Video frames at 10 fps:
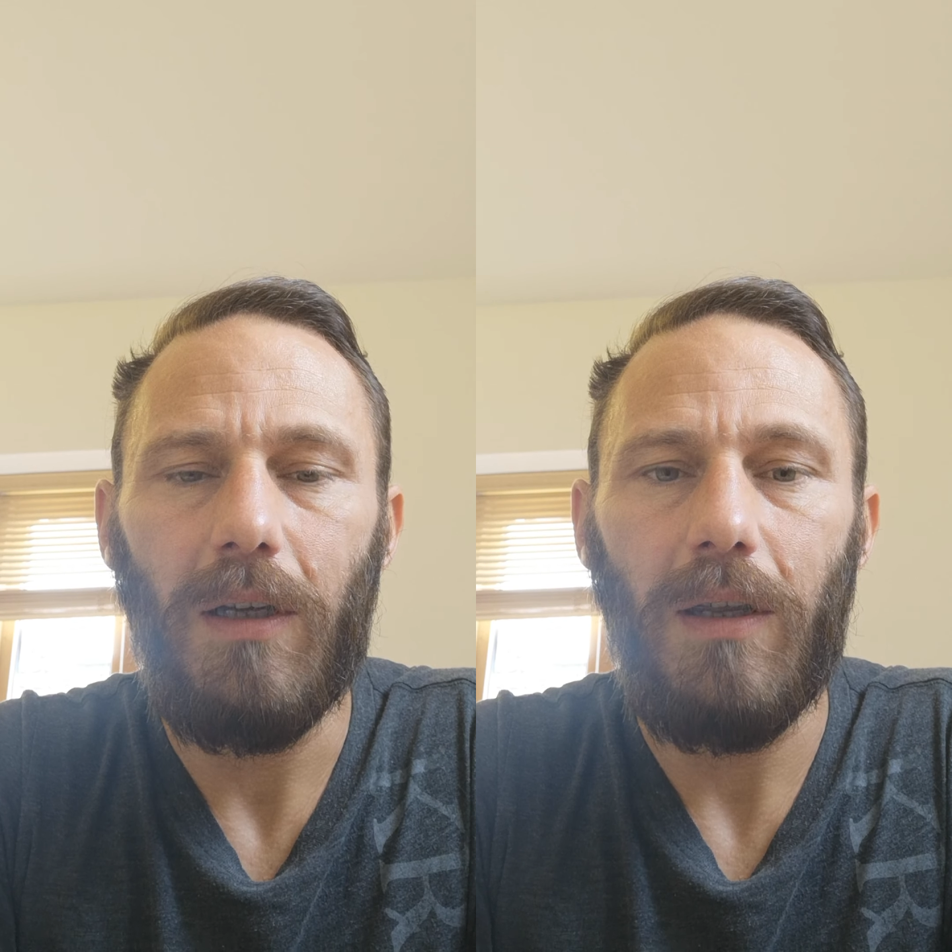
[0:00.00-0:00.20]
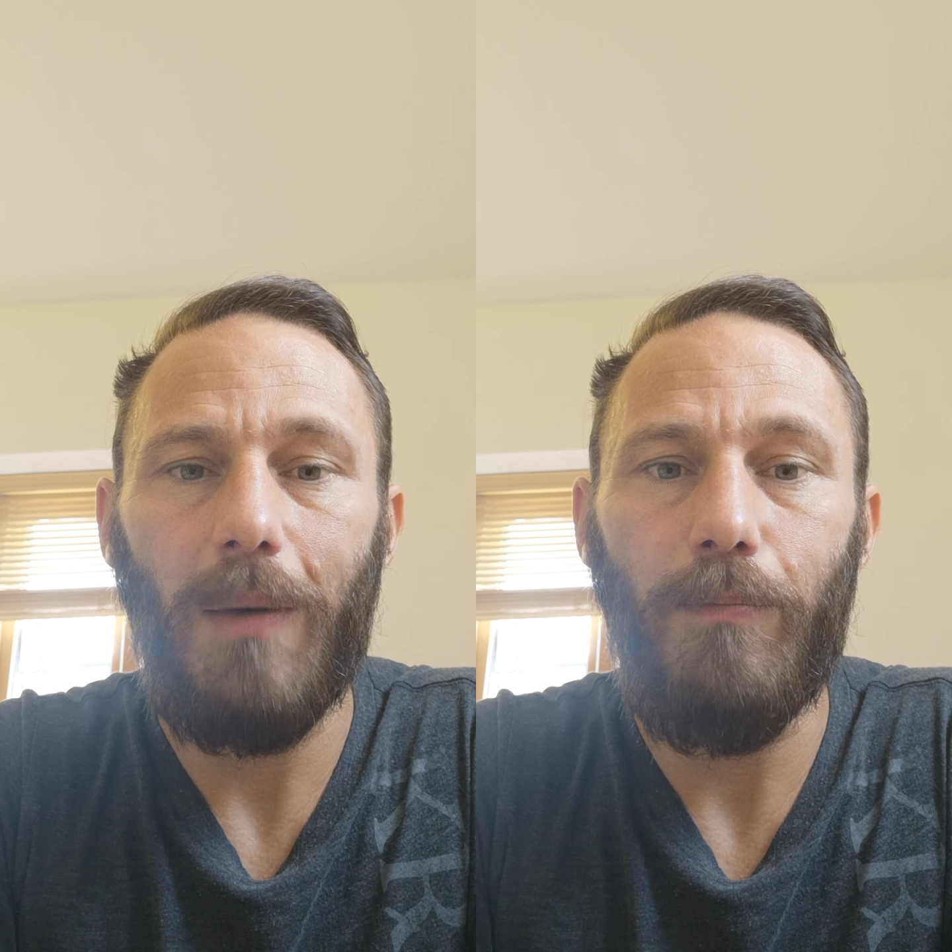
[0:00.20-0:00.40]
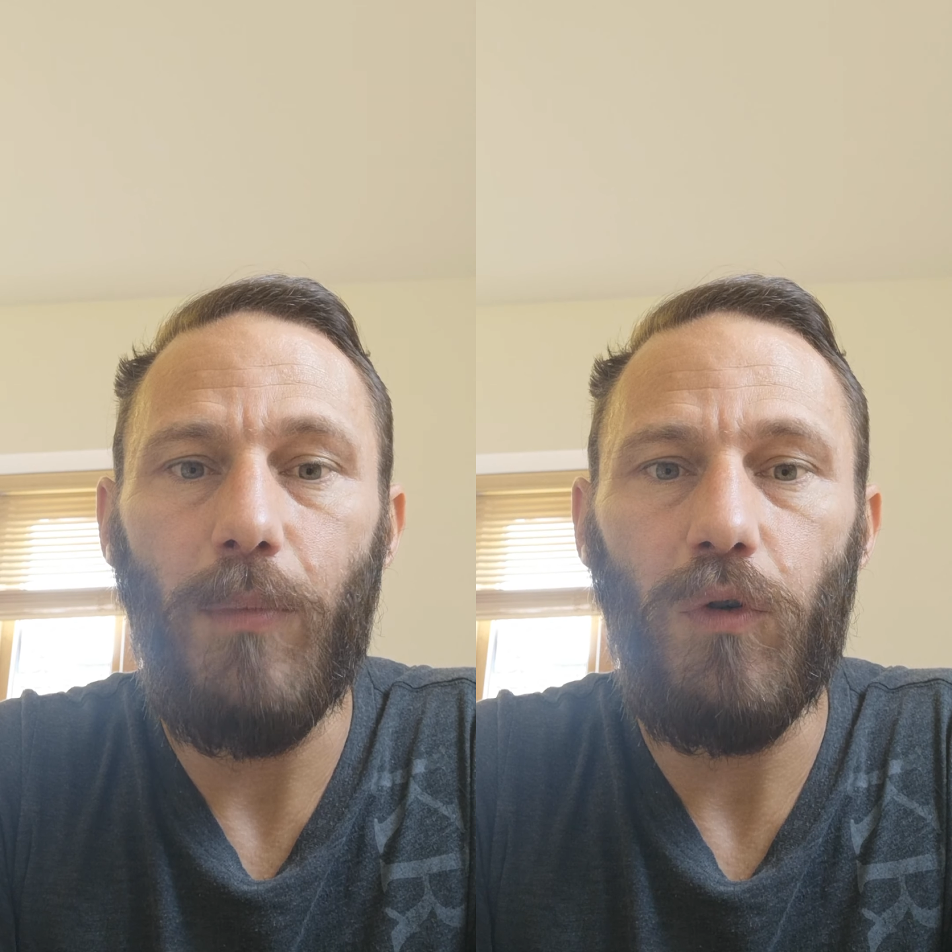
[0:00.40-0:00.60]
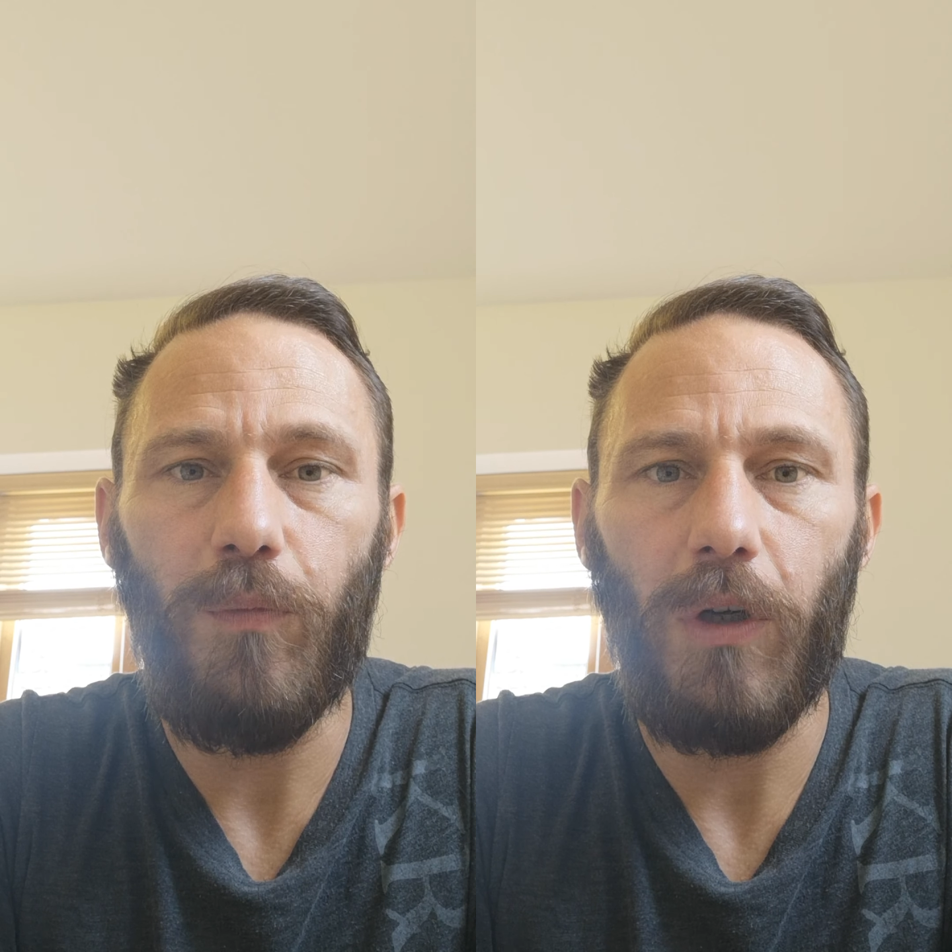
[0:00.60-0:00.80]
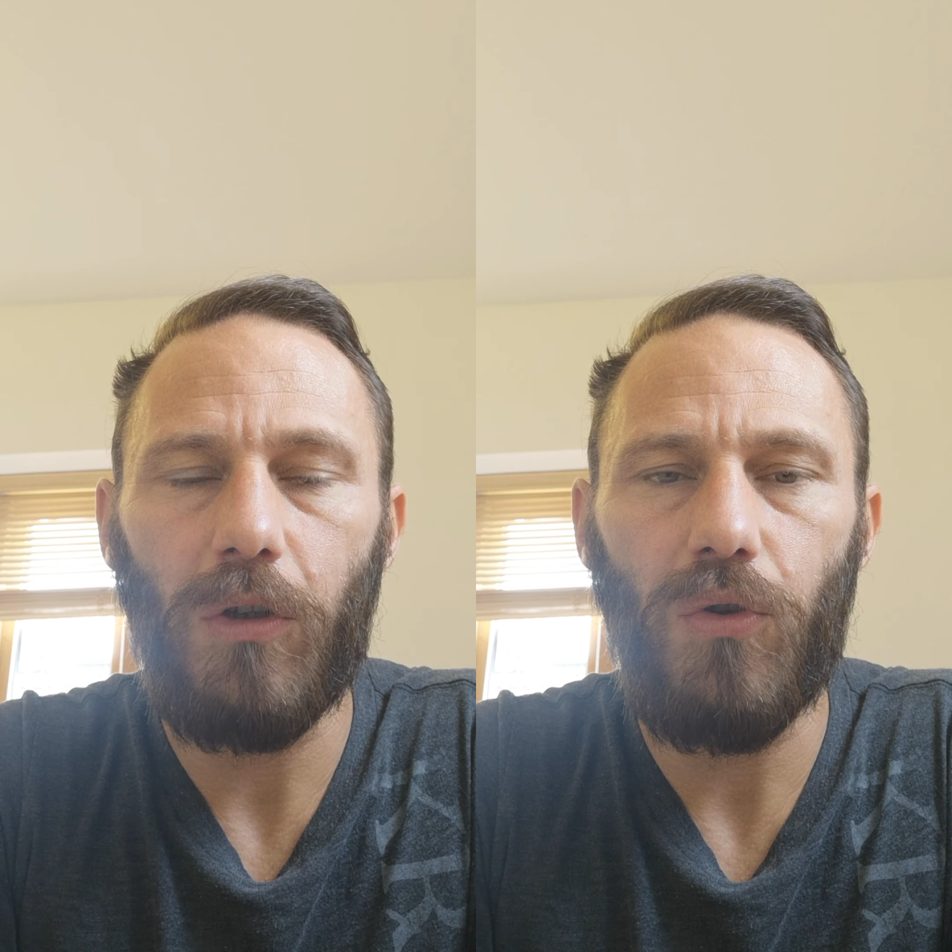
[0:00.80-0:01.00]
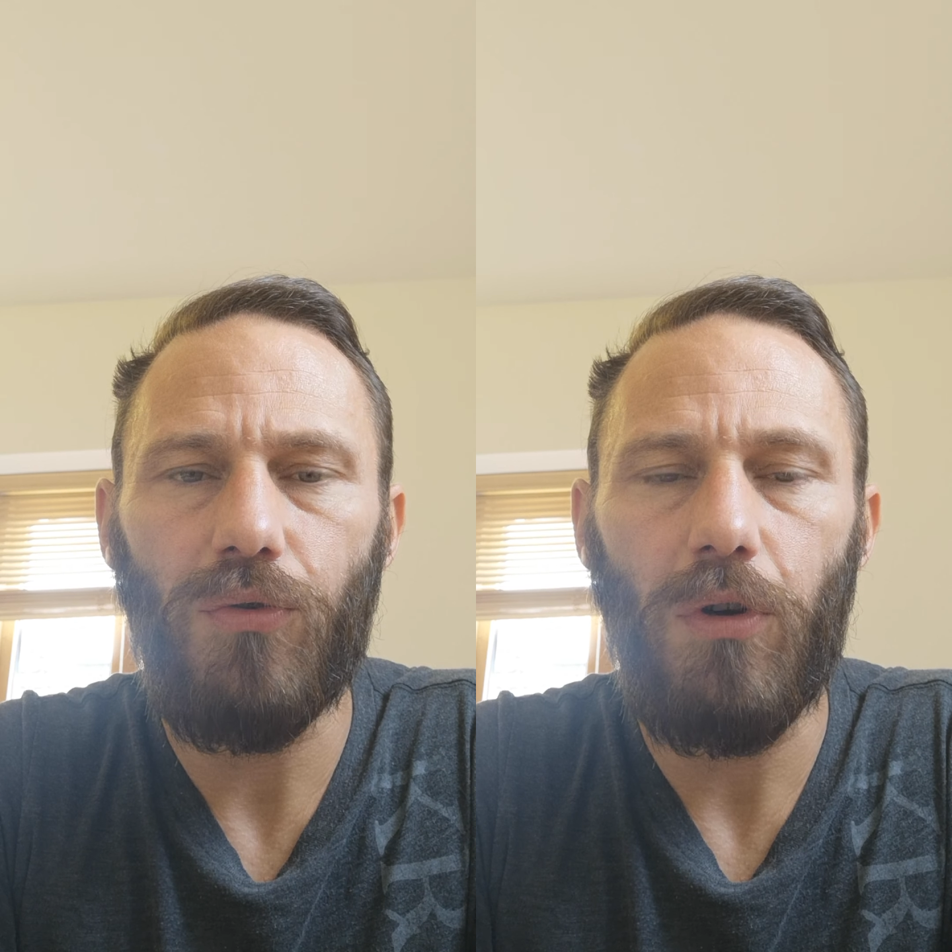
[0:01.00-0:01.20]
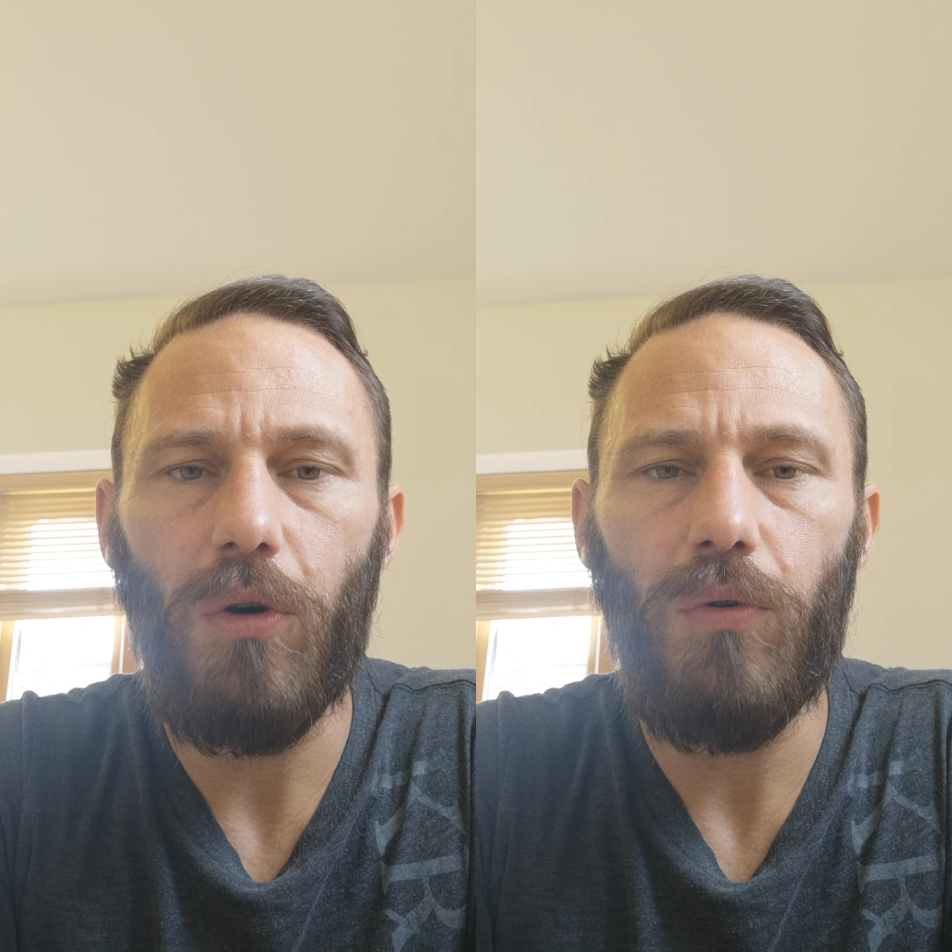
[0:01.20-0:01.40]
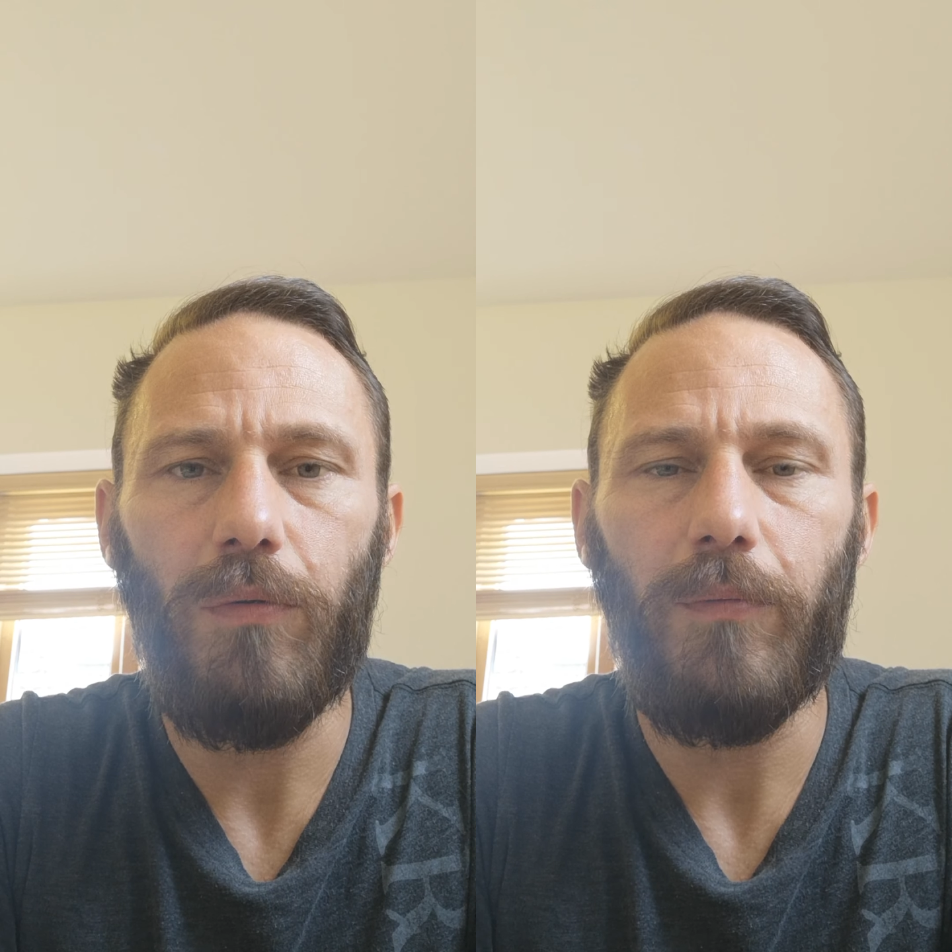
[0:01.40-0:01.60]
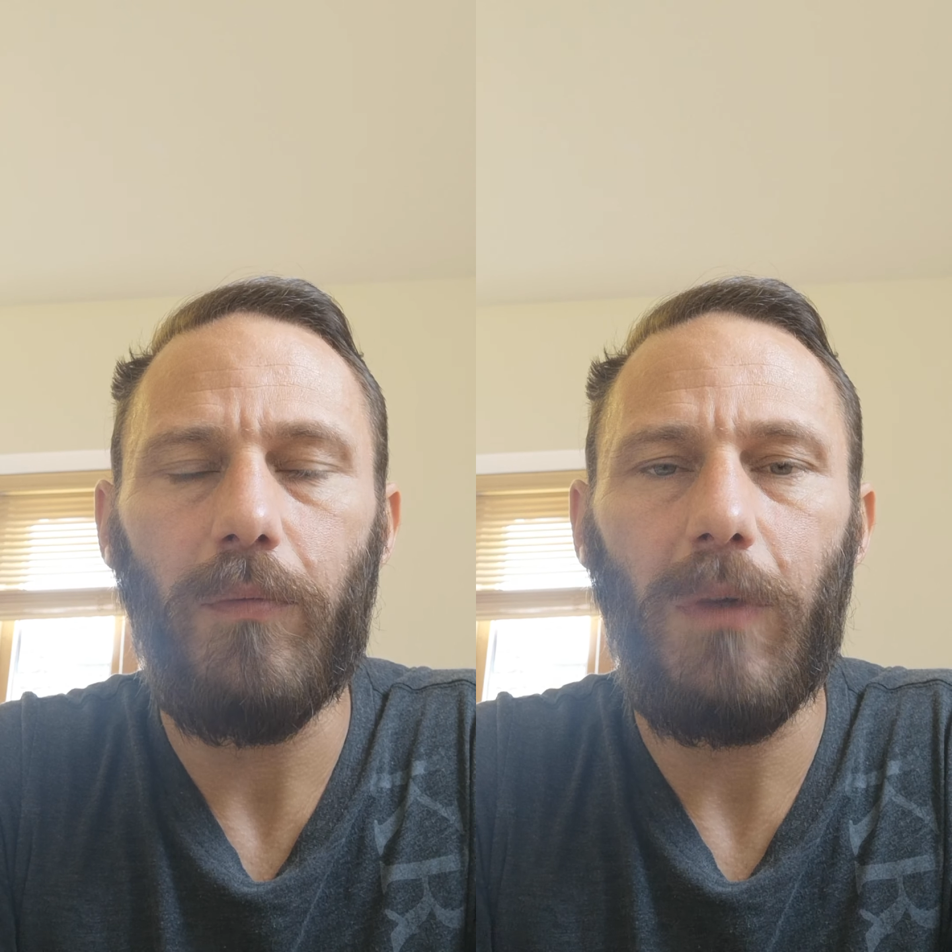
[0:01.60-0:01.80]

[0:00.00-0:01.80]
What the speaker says: their movement control,